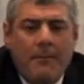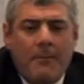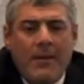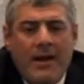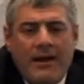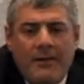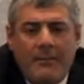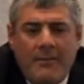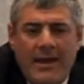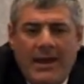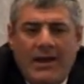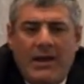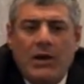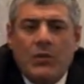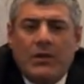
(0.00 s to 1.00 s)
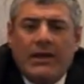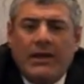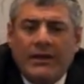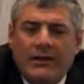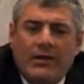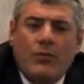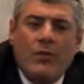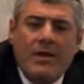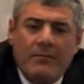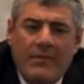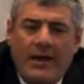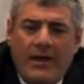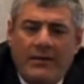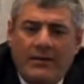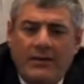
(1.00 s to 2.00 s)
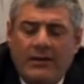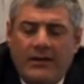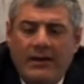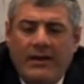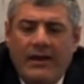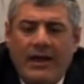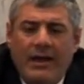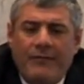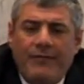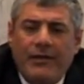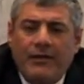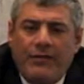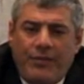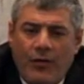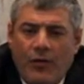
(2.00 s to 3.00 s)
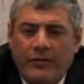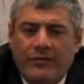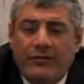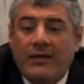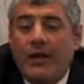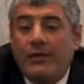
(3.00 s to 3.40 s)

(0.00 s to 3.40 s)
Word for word: By a man looking at the women, he having thoughts.